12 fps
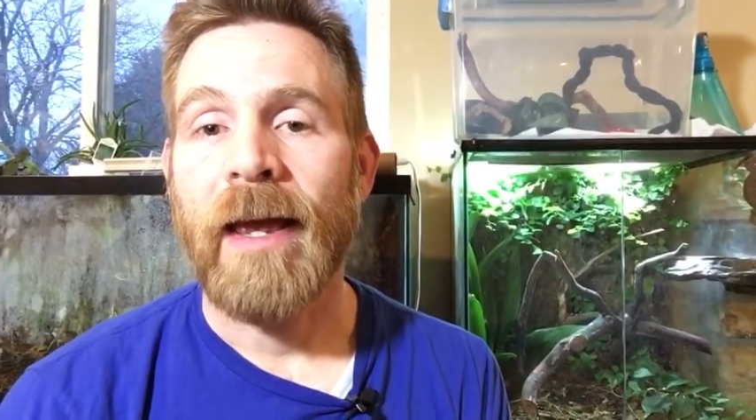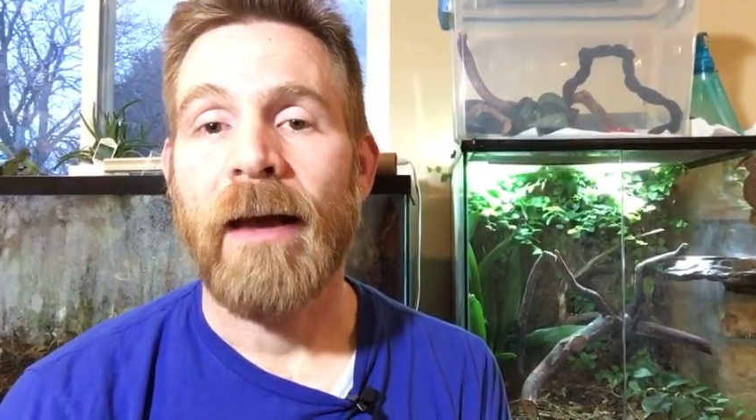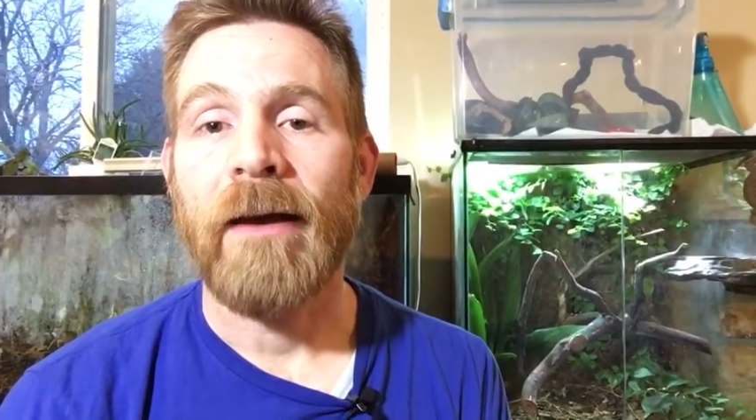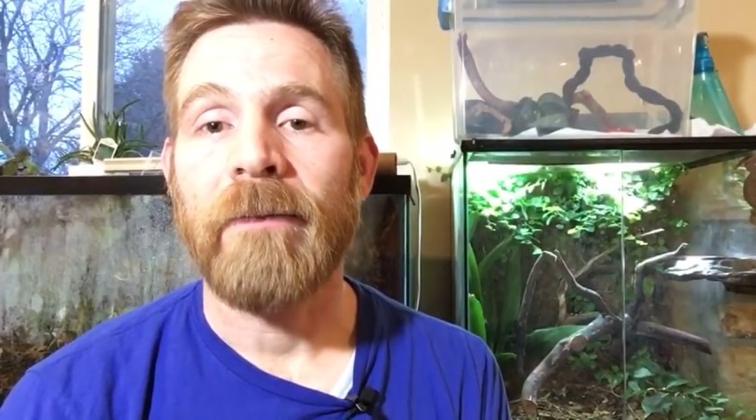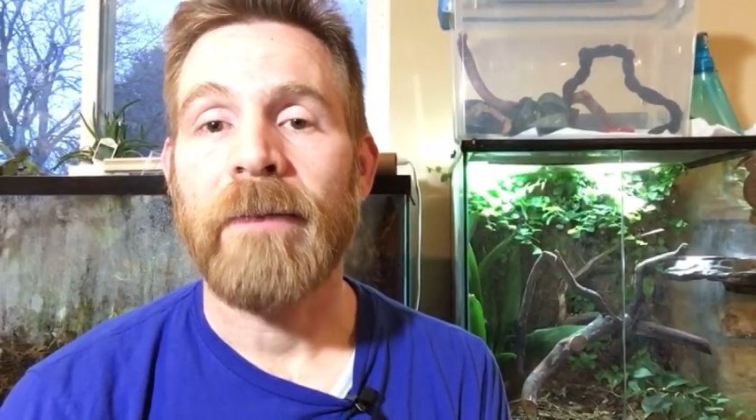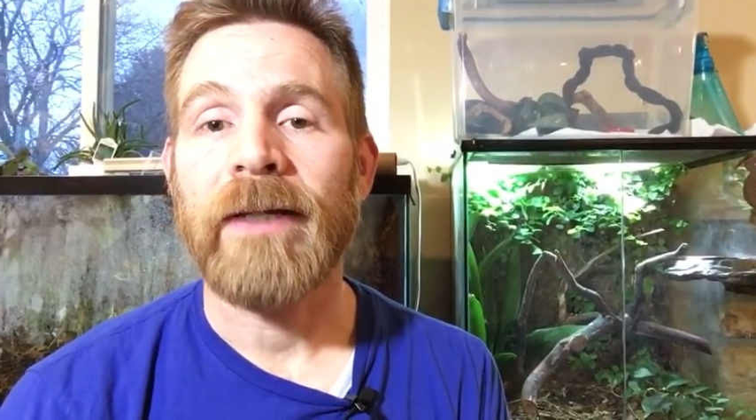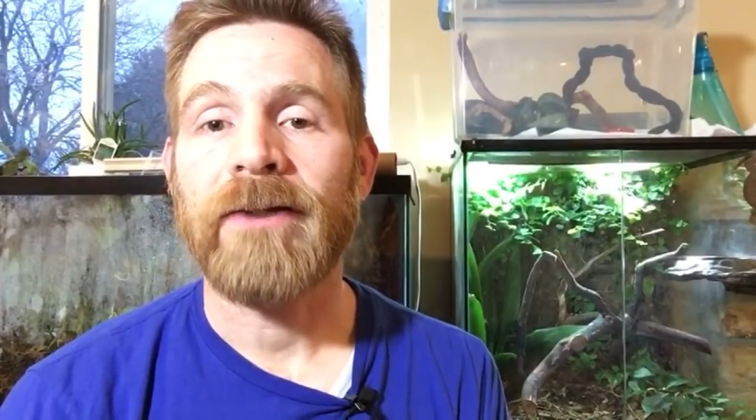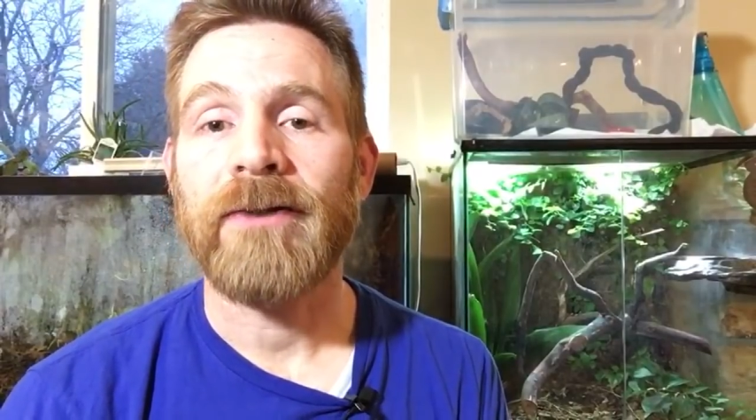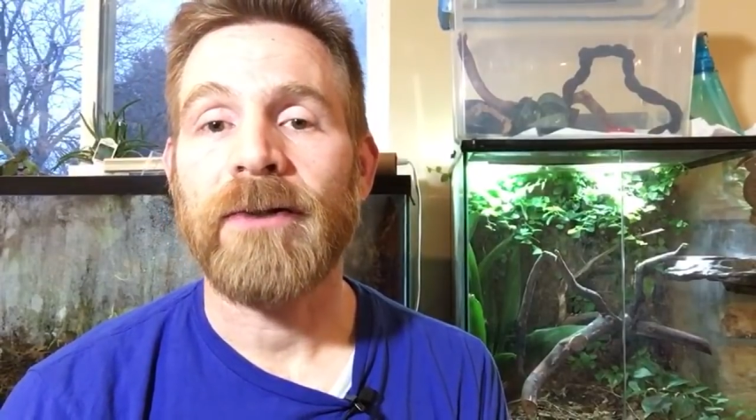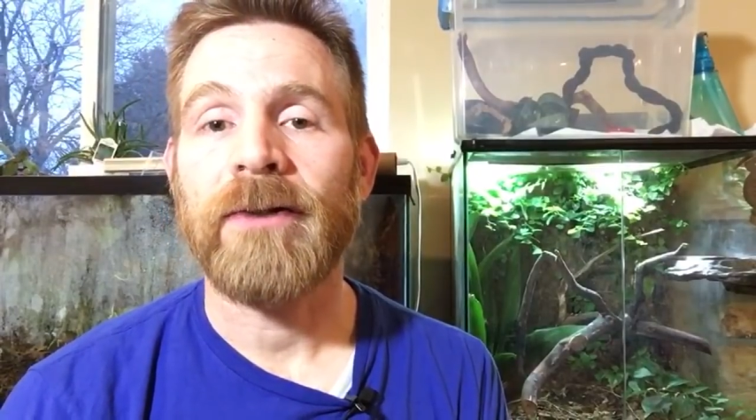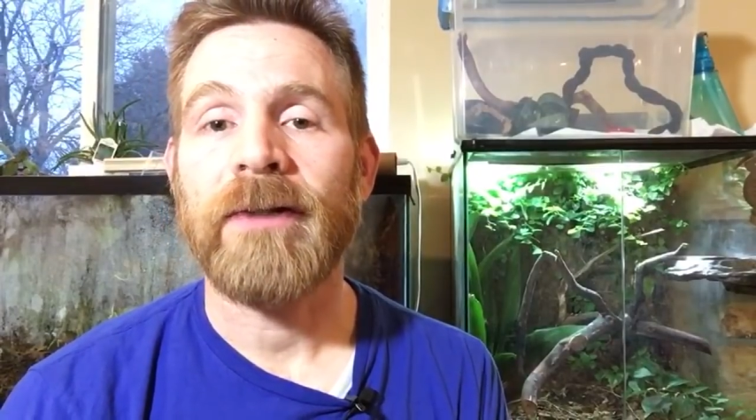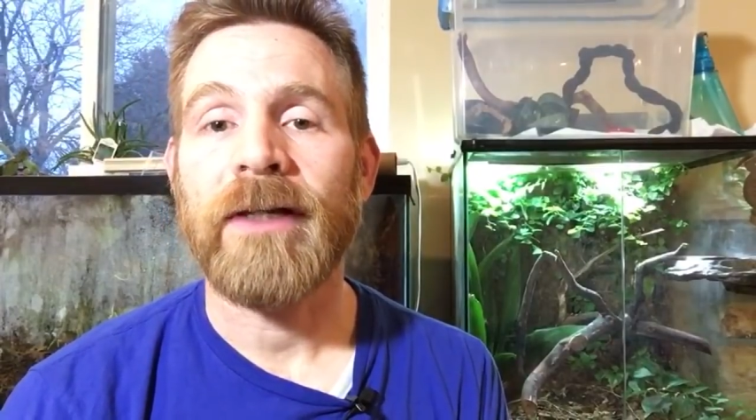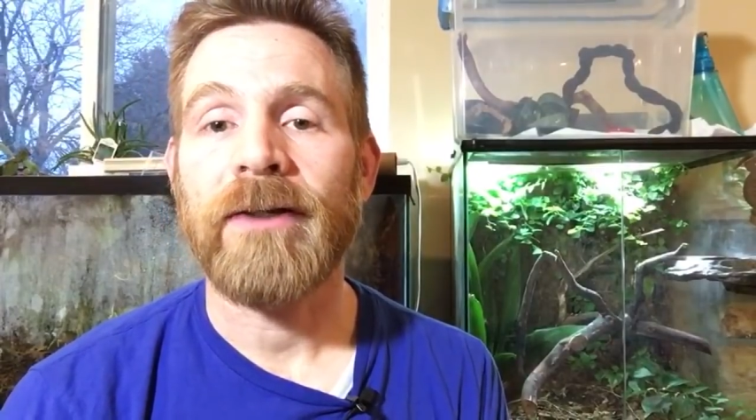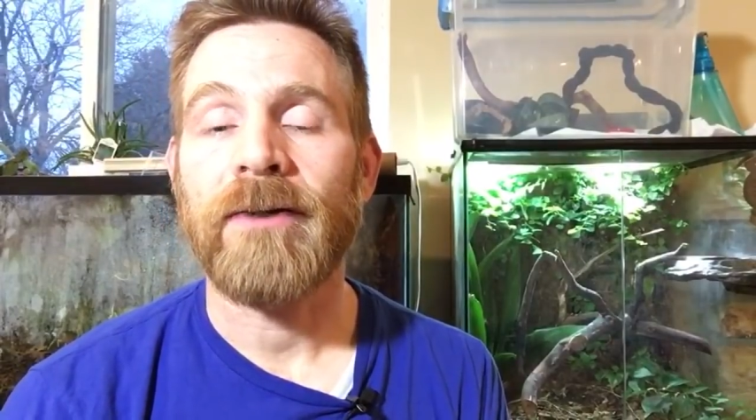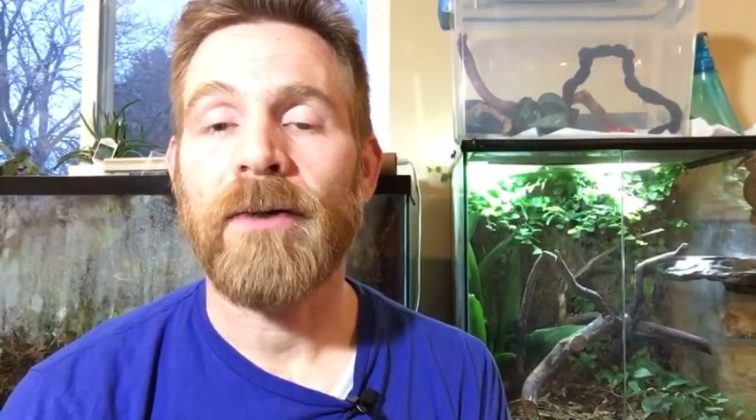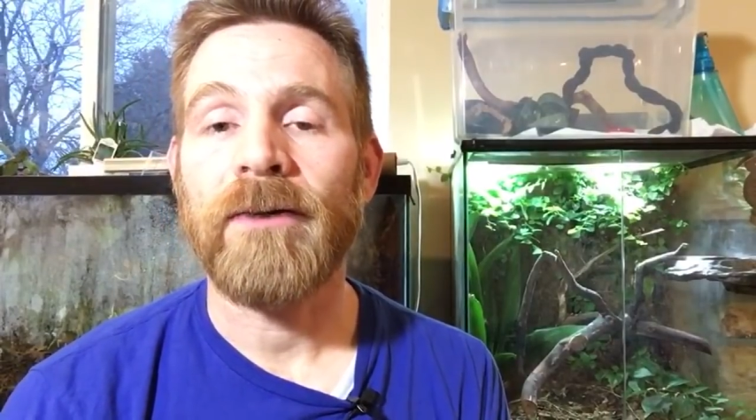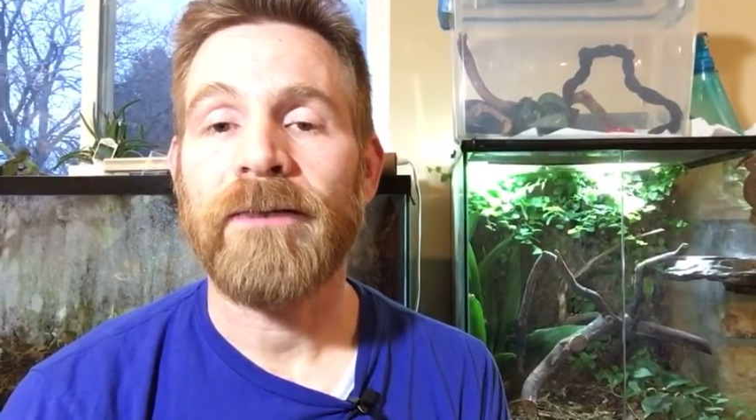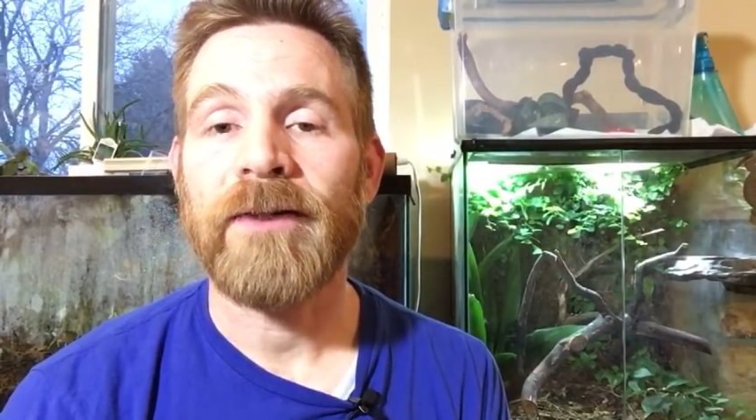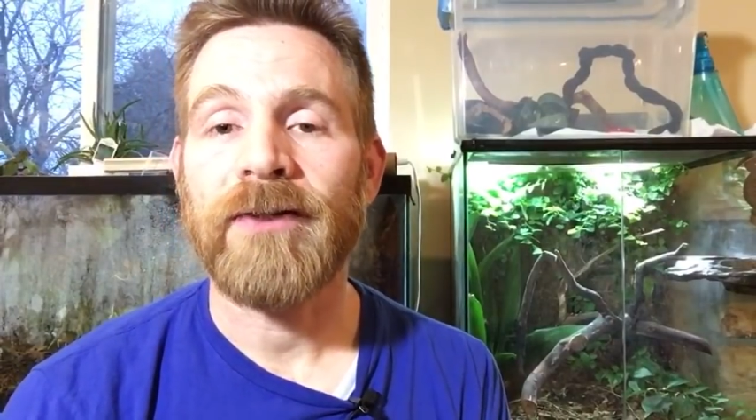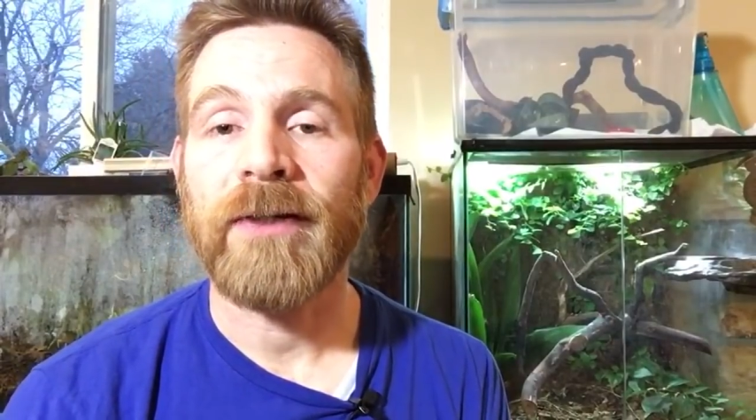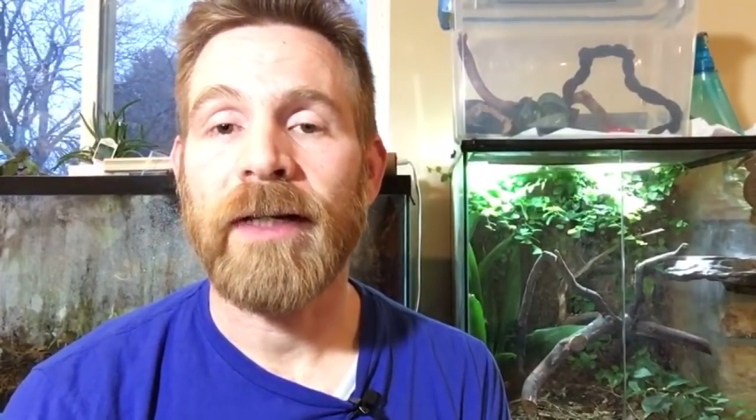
Uh, make sure that your goldfish are